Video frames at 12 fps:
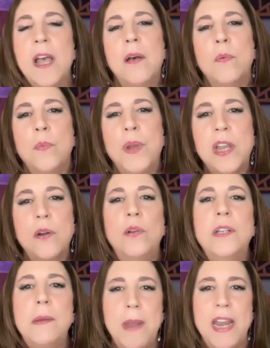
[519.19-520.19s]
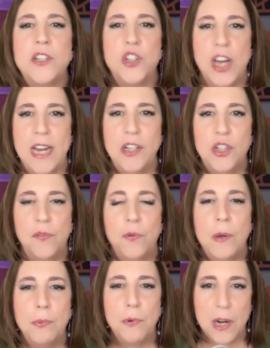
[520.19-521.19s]
we can only make change if
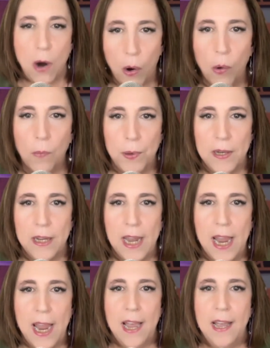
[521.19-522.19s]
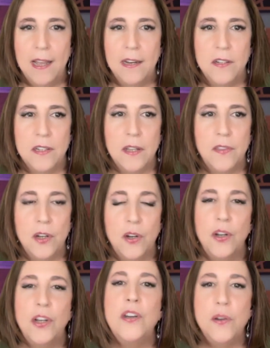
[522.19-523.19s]
we bring hope. And the
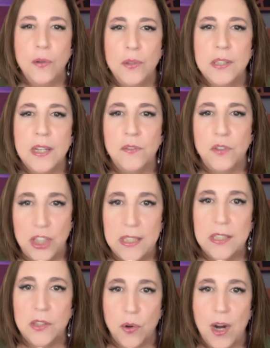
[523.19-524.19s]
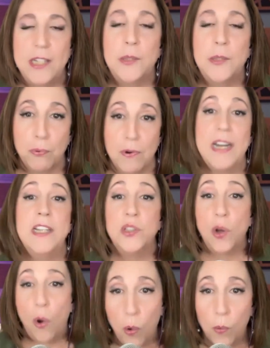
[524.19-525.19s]
good news of Jesus Christ
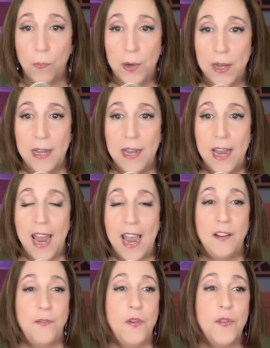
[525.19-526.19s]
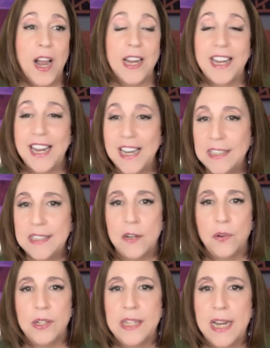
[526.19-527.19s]
brings hope. And if you've got kids
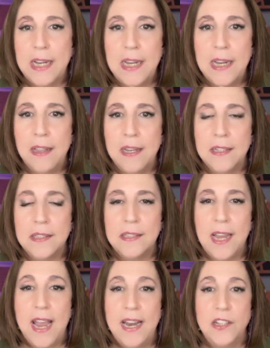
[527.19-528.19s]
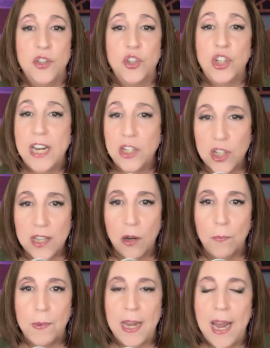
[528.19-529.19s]
that are attending this and it's changing
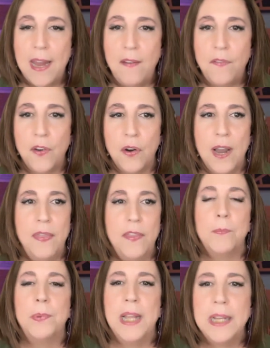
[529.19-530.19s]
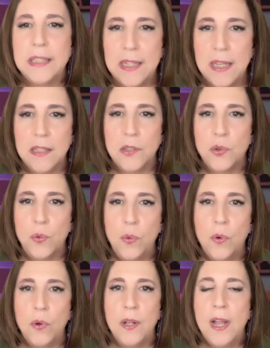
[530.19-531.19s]
their behavior and they're blessing the
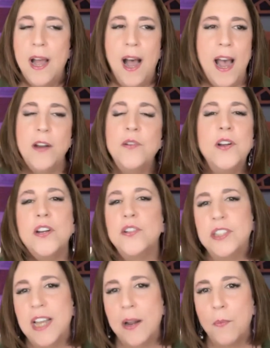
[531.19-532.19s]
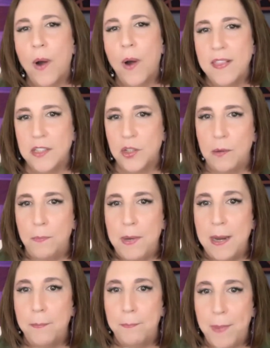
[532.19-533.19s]
school, I don't understand why this could
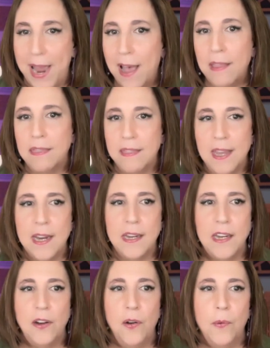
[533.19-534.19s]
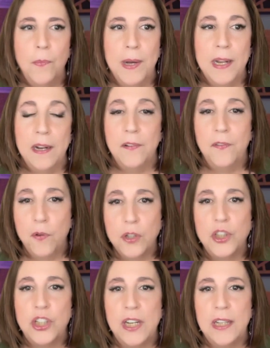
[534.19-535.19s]
be a bad thing, you know, but
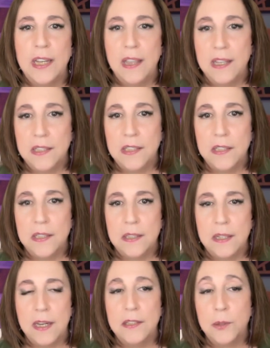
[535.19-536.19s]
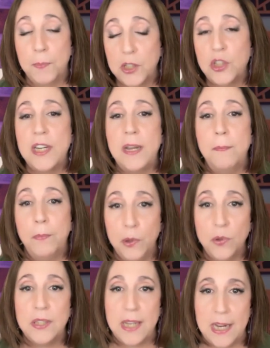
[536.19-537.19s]
unfortunately this is, especially in
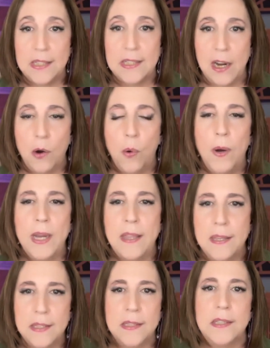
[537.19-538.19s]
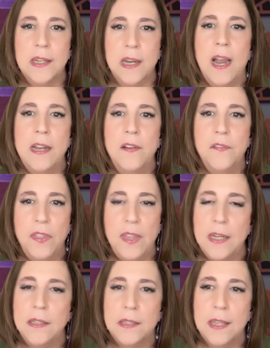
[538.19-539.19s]
blue states like Hawaii, this is the kind of
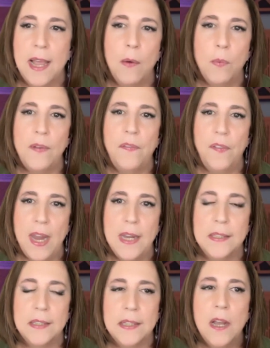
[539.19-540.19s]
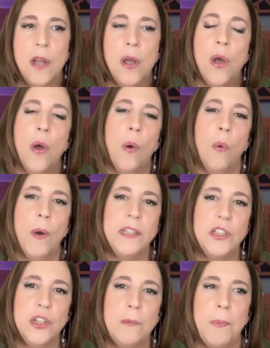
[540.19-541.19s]
things that we face. What
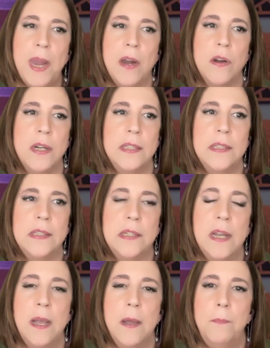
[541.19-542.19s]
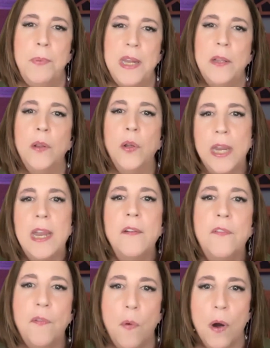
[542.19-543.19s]
should parents be looking
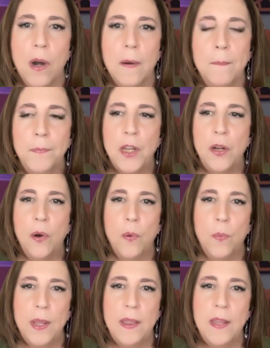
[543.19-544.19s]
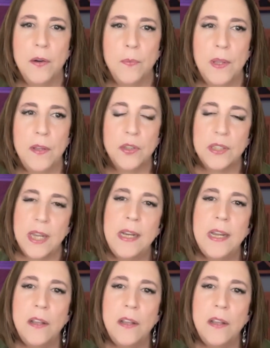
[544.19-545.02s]
for, you know, when they're sending their